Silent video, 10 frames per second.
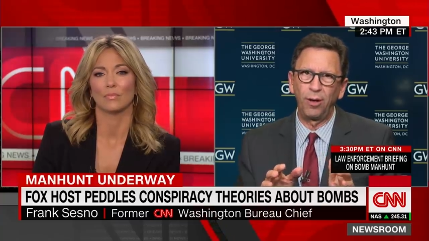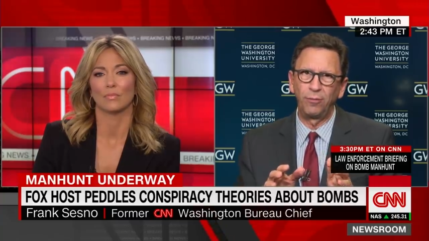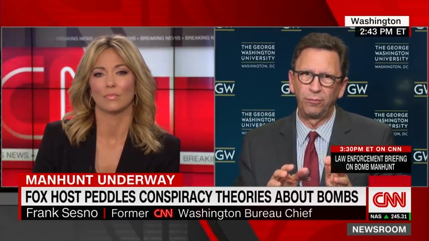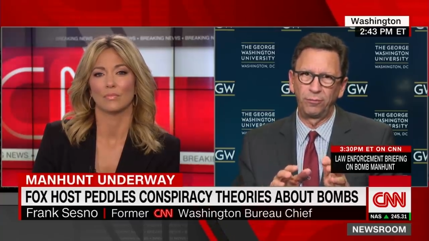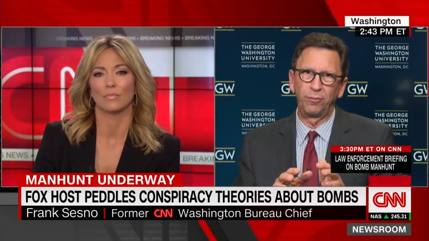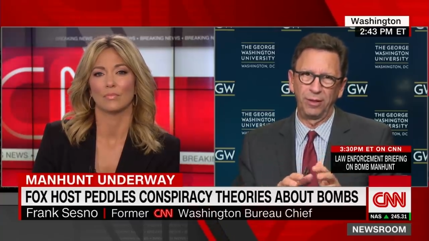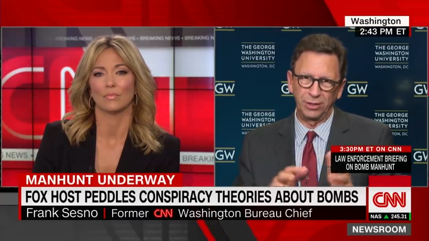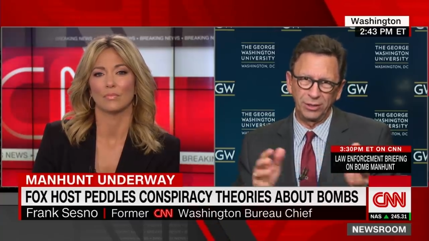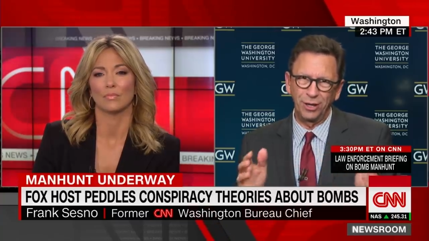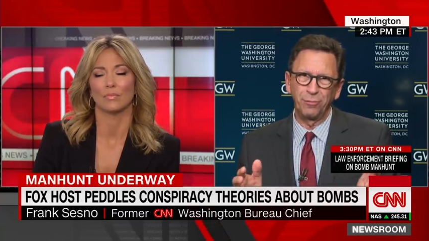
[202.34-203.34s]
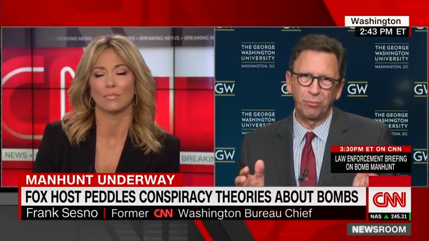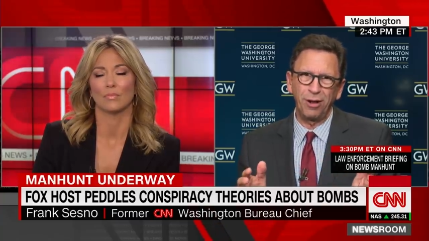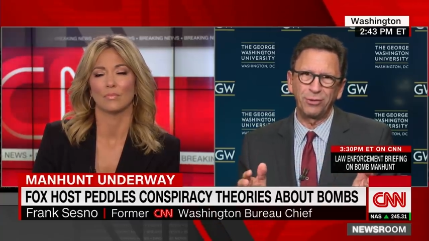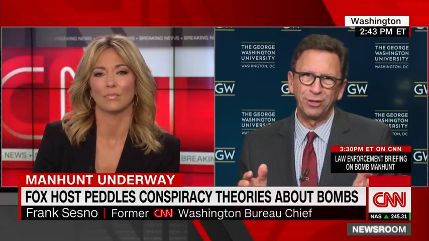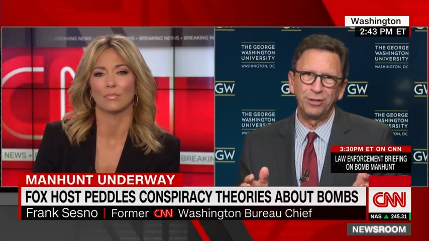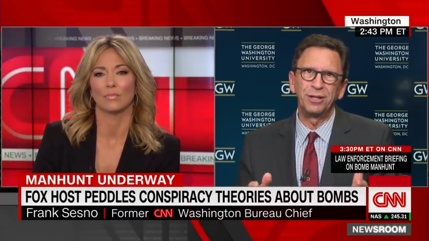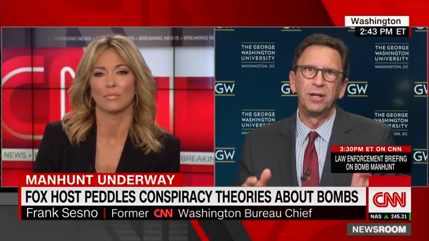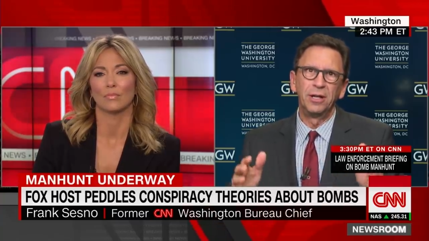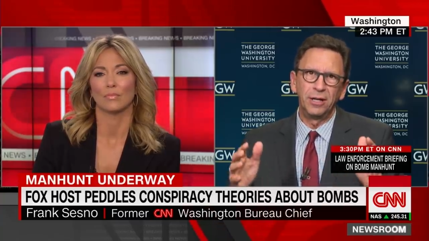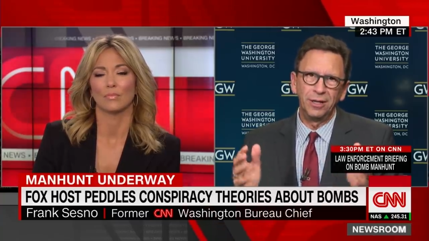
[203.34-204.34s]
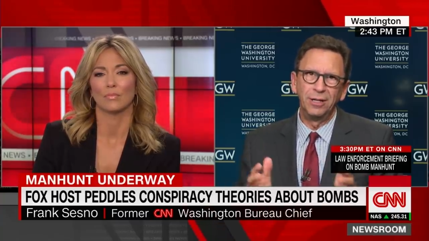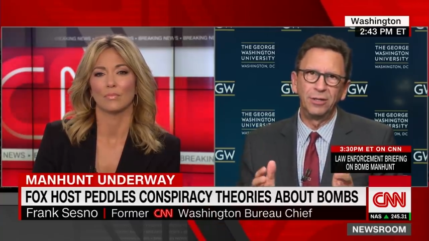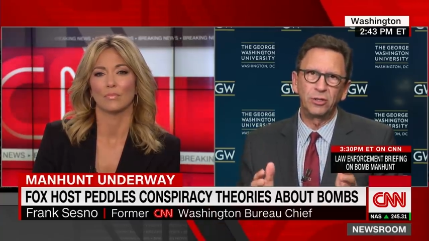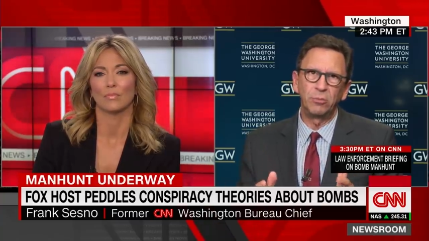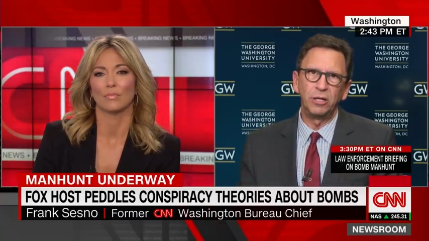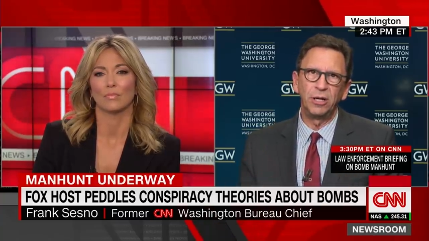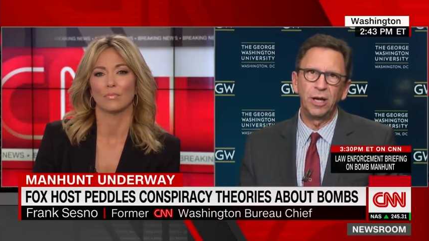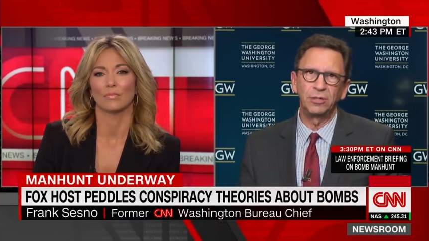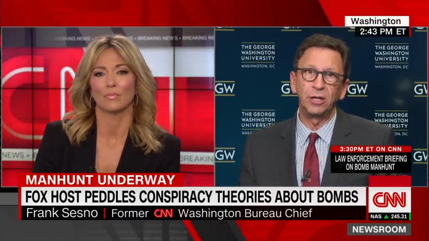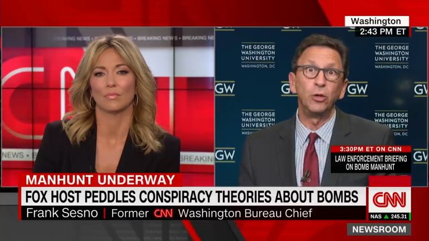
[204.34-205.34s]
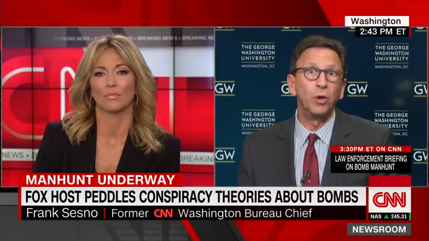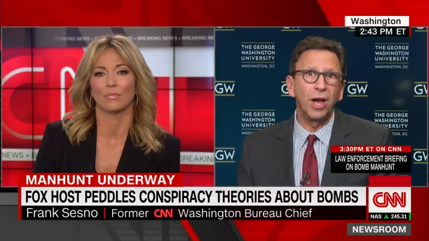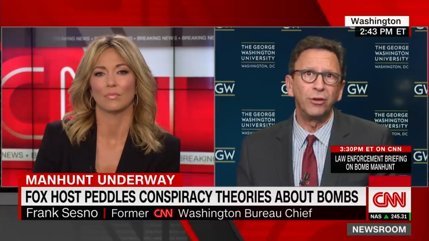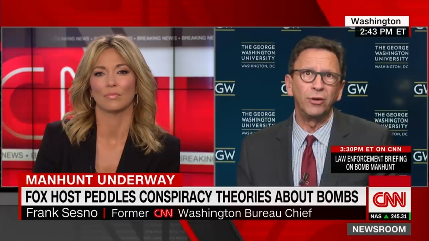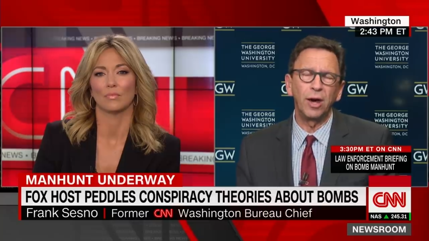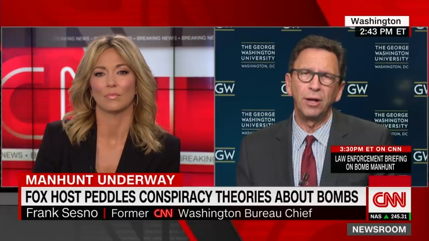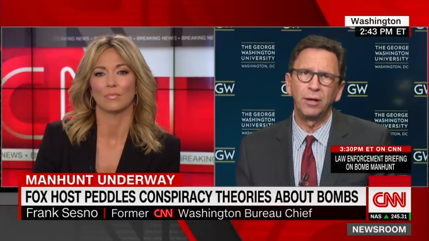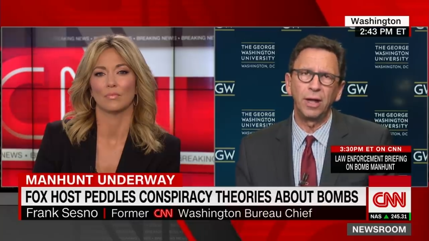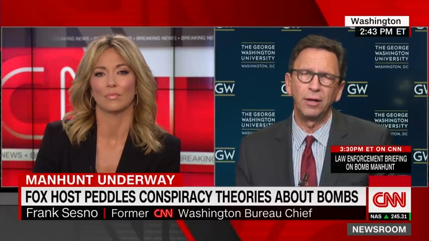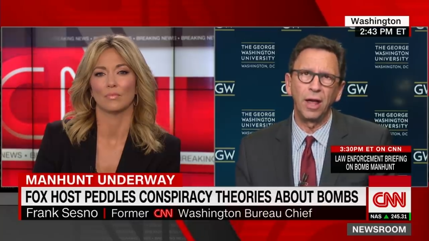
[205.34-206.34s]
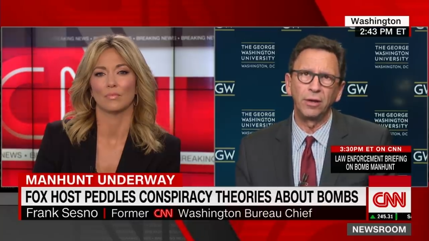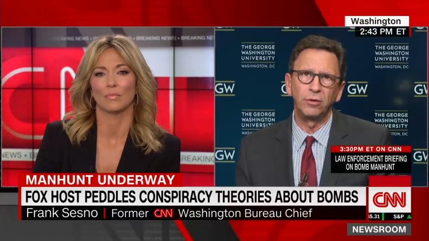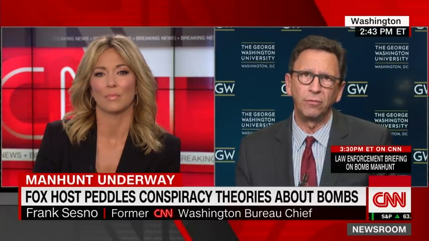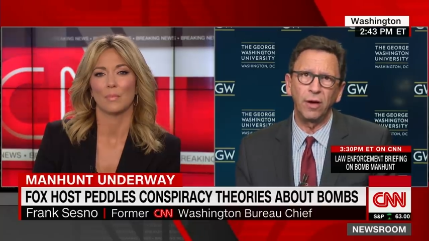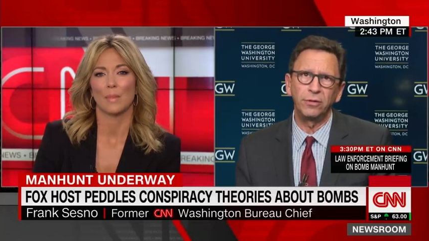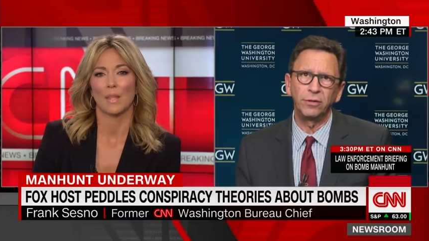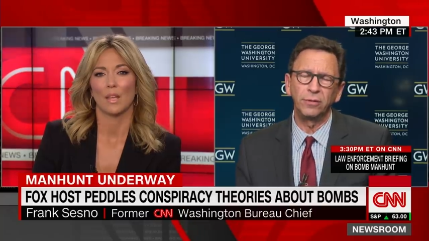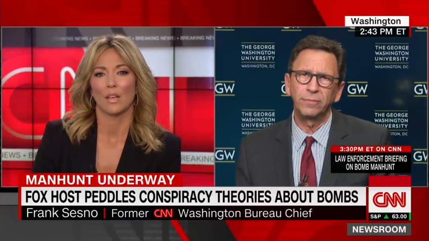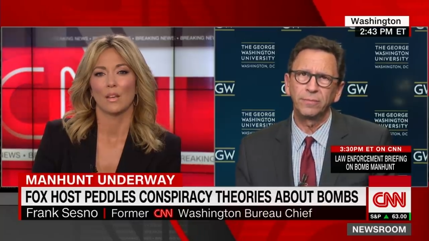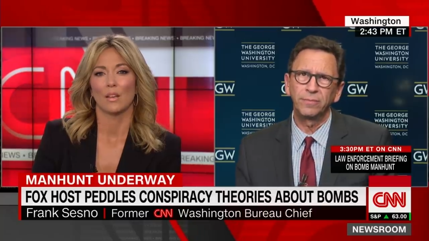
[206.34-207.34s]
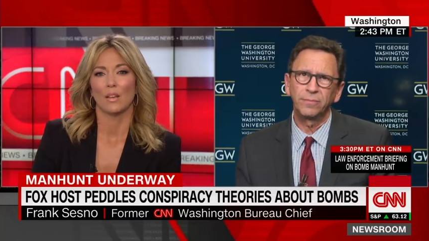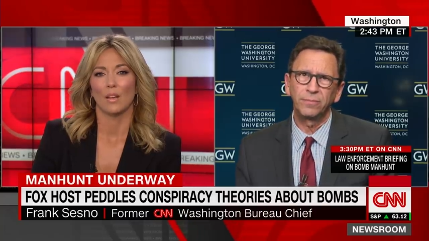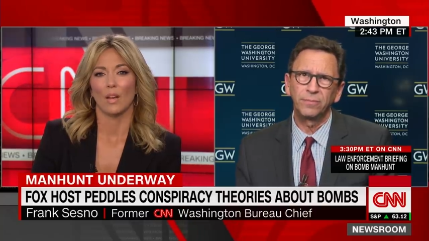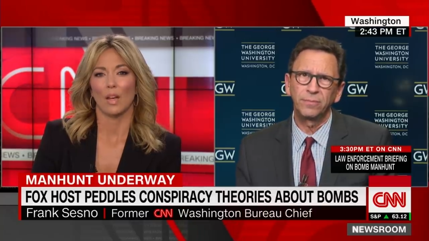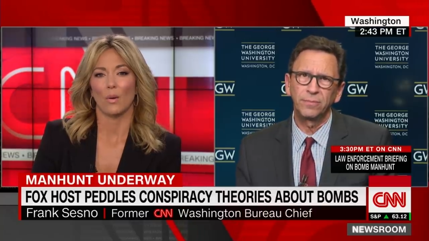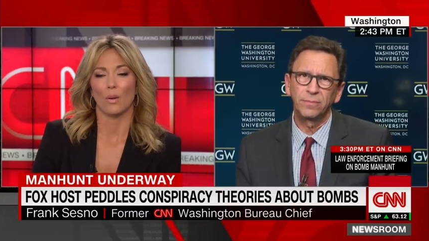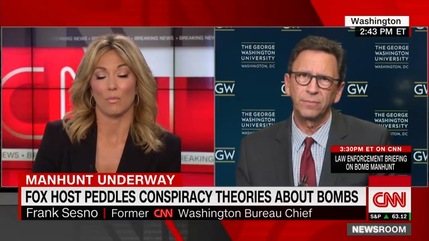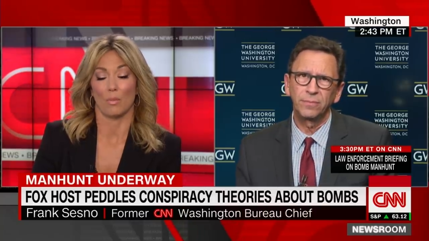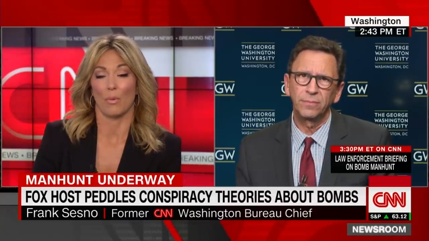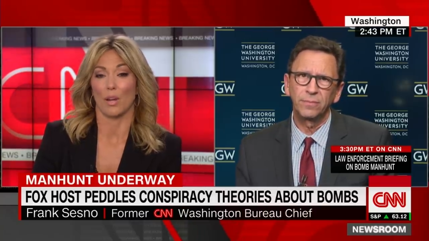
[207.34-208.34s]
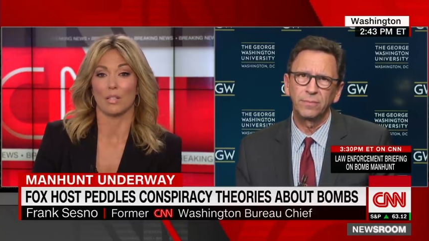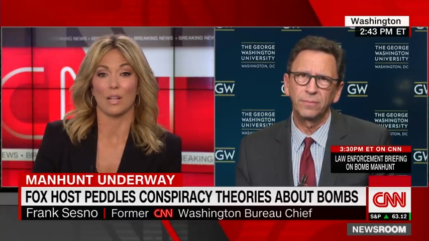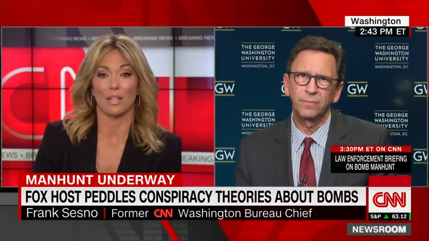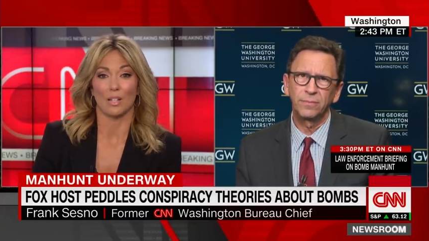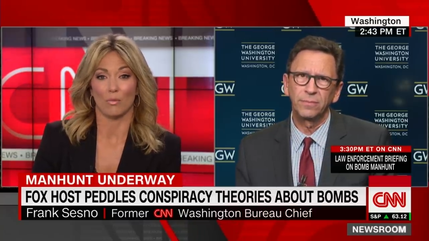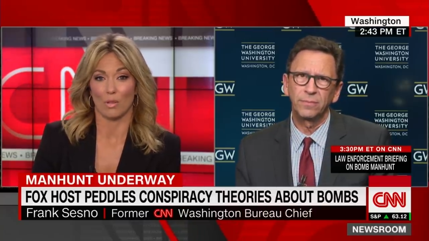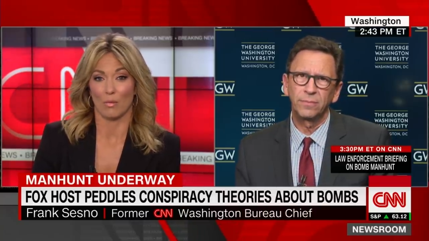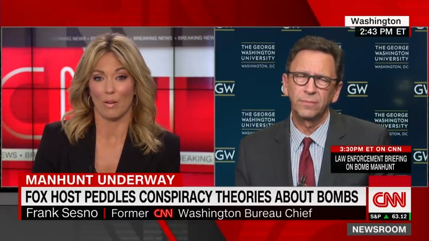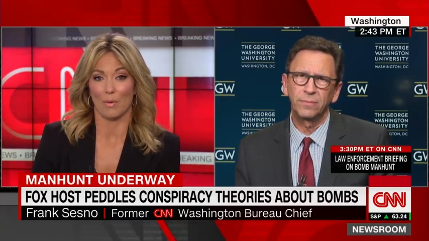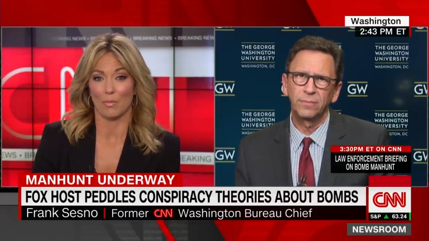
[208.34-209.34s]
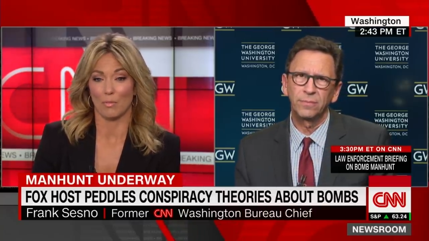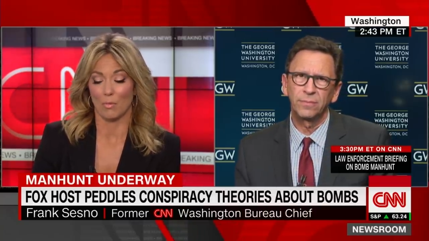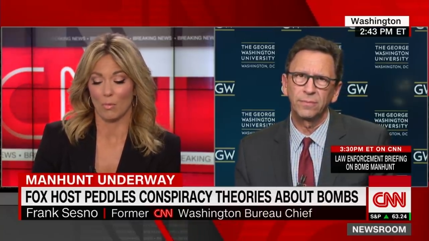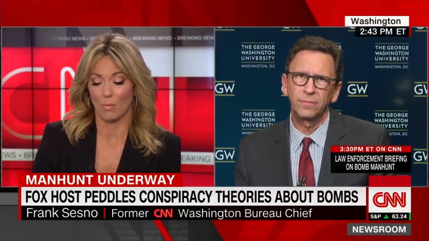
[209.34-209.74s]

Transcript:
Speaker 1: of, as I say, the president needs to be as a uniter and not a divider.
Speaker 2: The president, you know, you and I have been